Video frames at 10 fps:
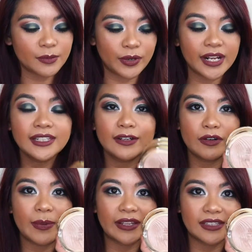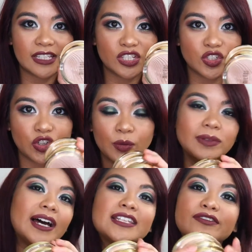What I love about these strobe
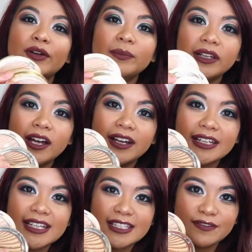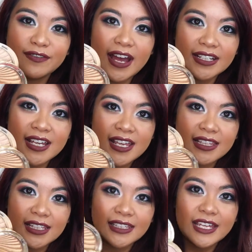lights from Milani is the fact that